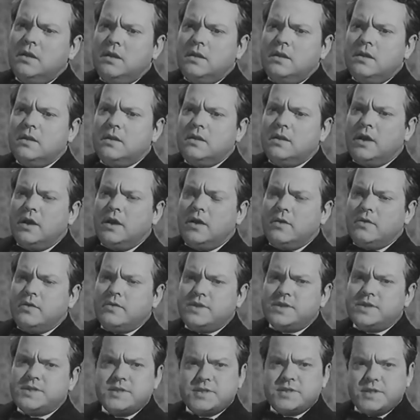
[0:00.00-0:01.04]
Now,
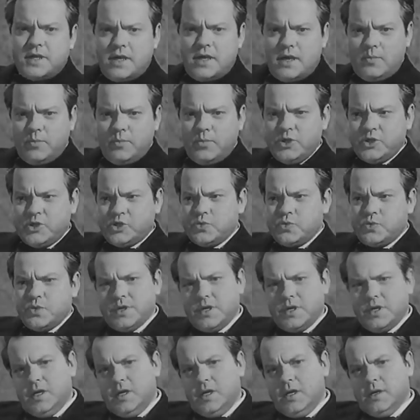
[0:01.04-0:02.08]
this is accomplished with
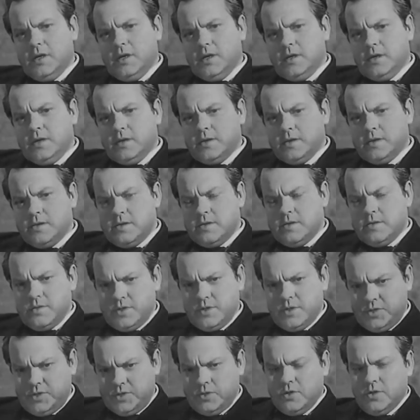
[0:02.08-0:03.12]
a
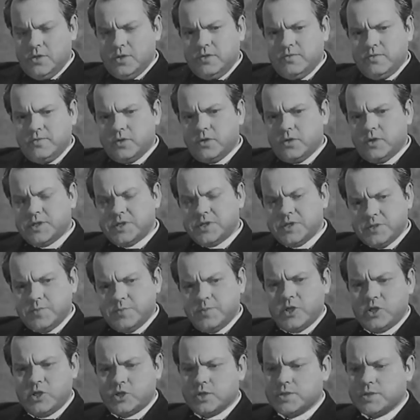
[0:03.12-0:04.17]
sword, of course, a
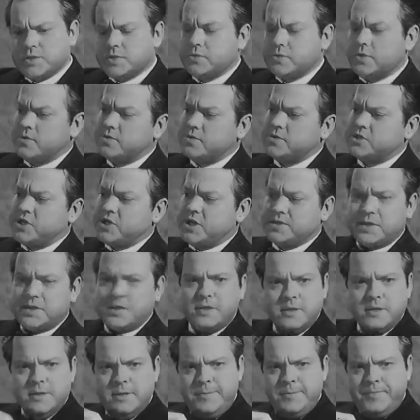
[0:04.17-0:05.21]
special sword which has a
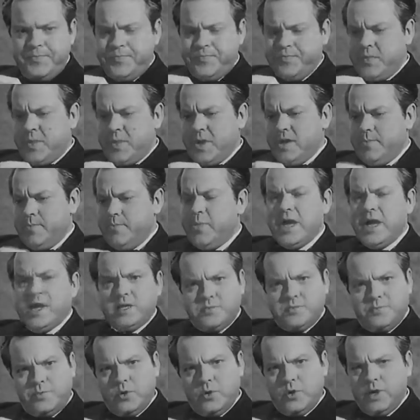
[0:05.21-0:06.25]

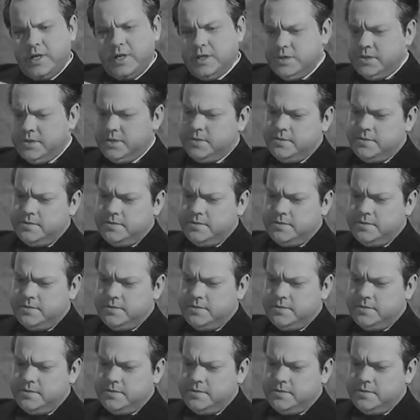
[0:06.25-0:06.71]
bent point,